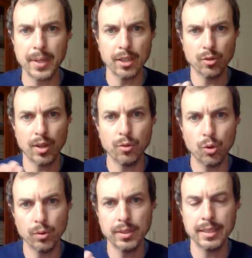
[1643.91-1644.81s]
because you
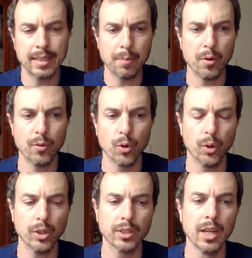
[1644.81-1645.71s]
have two system of
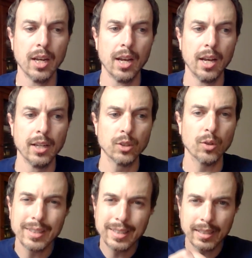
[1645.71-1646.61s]
doors.
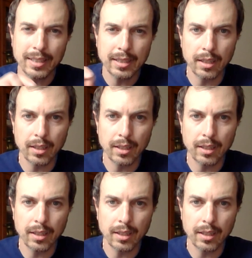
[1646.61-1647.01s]
So